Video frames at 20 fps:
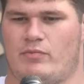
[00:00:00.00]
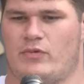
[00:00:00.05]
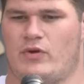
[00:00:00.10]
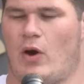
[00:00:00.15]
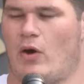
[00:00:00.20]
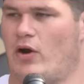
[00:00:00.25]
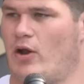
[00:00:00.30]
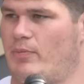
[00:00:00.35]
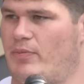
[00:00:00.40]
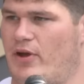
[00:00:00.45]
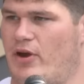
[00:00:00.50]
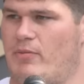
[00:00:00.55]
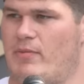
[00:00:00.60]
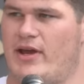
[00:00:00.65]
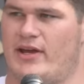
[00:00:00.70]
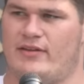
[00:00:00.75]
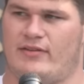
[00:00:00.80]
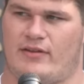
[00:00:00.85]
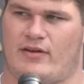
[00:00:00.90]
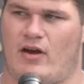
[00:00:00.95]
going up there,
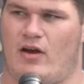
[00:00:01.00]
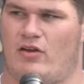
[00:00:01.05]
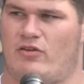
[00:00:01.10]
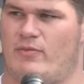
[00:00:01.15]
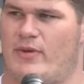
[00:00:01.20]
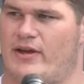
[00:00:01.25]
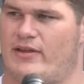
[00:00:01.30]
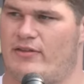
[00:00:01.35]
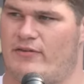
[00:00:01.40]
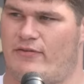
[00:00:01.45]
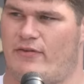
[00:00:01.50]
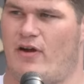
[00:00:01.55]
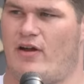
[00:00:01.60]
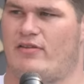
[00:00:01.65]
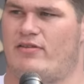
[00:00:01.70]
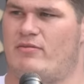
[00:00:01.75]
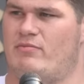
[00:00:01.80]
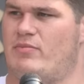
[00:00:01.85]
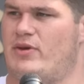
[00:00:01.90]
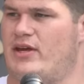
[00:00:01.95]
making the calls, making the
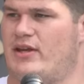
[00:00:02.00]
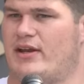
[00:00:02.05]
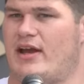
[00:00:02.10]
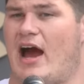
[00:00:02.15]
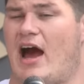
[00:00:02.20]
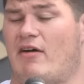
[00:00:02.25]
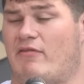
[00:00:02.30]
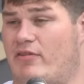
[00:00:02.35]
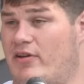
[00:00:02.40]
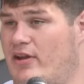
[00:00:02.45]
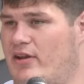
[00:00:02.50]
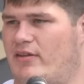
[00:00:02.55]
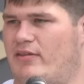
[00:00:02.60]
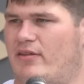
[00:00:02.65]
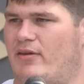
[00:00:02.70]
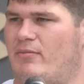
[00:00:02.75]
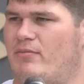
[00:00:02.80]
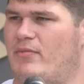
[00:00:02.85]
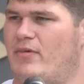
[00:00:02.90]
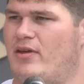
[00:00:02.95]
fronts, and being confident in
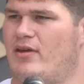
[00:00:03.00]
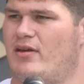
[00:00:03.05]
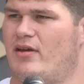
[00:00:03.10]
them